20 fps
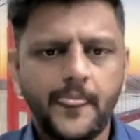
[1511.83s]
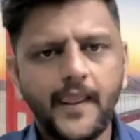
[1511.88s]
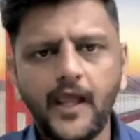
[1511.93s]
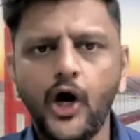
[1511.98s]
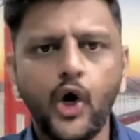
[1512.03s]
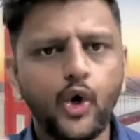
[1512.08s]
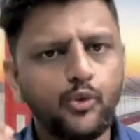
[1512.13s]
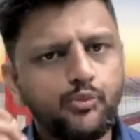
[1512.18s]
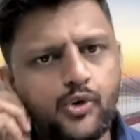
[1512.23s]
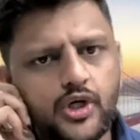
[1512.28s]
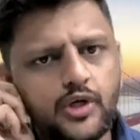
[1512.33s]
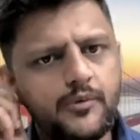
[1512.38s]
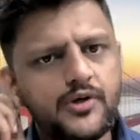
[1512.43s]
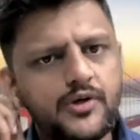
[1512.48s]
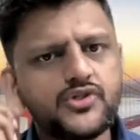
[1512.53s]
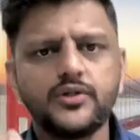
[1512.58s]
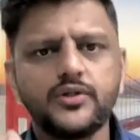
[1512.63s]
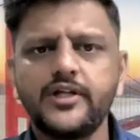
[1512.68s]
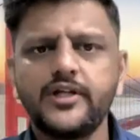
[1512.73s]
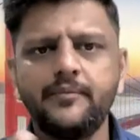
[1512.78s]
Output to
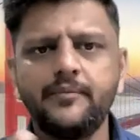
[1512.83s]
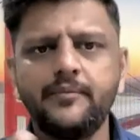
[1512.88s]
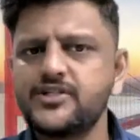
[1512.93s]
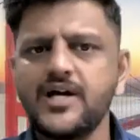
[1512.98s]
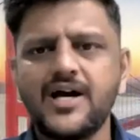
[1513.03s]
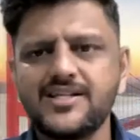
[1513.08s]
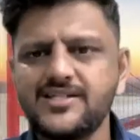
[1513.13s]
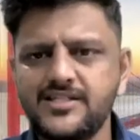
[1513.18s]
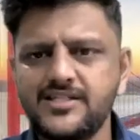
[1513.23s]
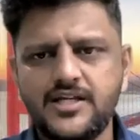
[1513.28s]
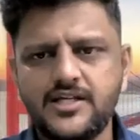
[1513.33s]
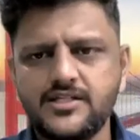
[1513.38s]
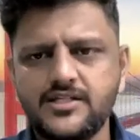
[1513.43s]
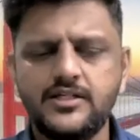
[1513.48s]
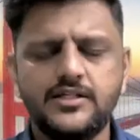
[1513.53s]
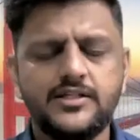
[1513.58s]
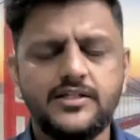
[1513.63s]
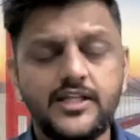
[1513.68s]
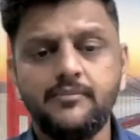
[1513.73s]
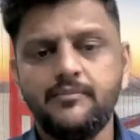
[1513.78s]
bachcho they may charge
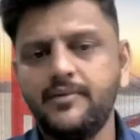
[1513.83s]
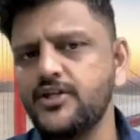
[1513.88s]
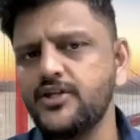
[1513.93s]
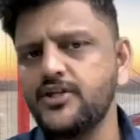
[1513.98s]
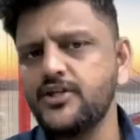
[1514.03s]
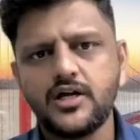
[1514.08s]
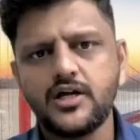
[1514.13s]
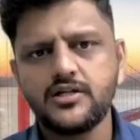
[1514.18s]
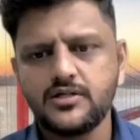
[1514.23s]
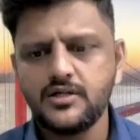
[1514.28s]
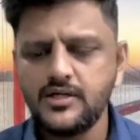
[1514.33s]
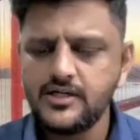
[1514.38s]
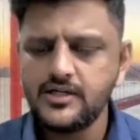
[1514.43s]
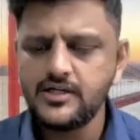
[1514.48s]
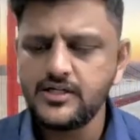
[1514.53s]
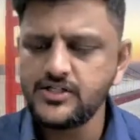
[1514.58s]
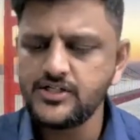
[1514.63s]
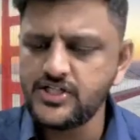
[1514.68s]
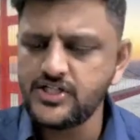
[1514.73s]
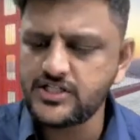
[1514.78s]
GST. They may charge
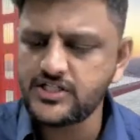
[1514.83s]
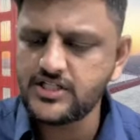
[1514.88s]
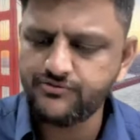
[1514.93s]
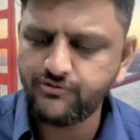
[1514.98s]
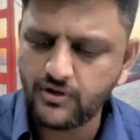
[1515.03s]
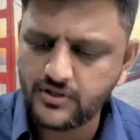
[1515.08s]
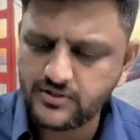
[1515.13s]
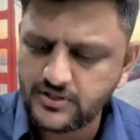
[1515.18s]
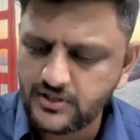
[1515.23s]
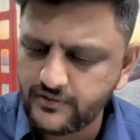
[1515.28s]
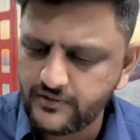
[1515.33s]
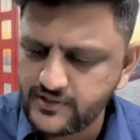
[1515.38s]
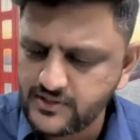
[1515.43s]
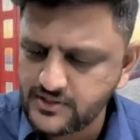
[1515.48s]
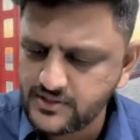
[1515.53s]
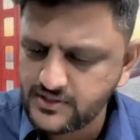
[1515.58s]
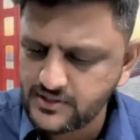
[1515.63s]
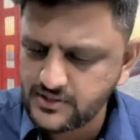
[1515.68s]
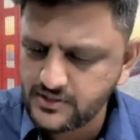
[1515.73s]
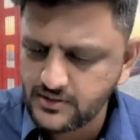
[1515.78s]
GST for
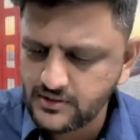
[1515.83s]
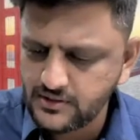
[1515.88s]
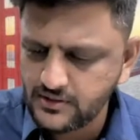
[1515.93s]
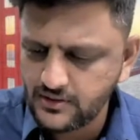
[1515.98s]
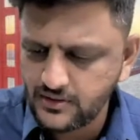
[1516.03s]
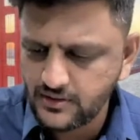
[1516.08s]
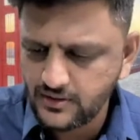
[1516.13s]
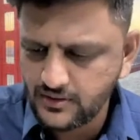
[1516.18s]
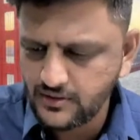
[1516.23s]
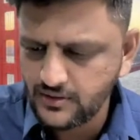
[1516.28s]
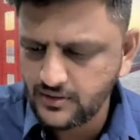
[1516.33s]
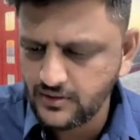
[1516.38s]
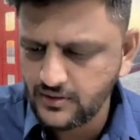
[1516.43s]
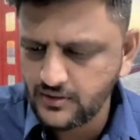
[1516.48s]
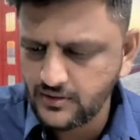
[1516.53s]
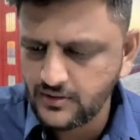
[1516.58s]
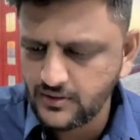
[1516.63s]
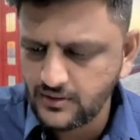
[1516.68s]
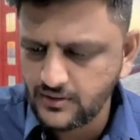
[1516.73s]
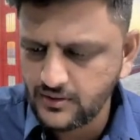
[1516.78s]
service.
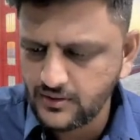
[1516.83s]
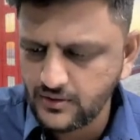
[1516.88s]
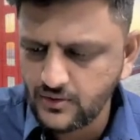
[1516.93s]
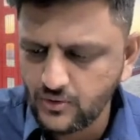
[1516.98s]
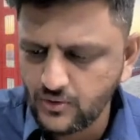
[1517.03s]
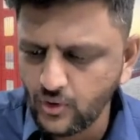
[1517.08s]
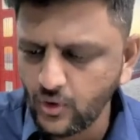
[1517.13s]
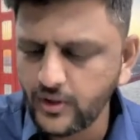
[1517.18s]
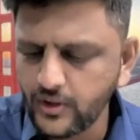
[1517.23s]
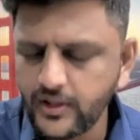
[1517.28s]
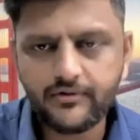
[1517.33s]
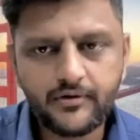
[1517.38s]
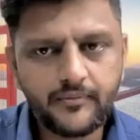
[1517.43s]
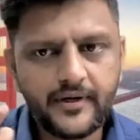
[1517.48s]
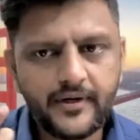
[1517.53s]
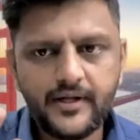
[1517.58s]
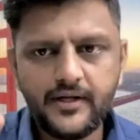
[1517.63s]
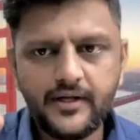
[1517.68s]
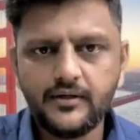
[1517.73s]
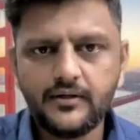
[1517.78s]
Okay,
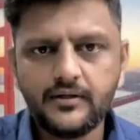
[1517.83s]
everybody.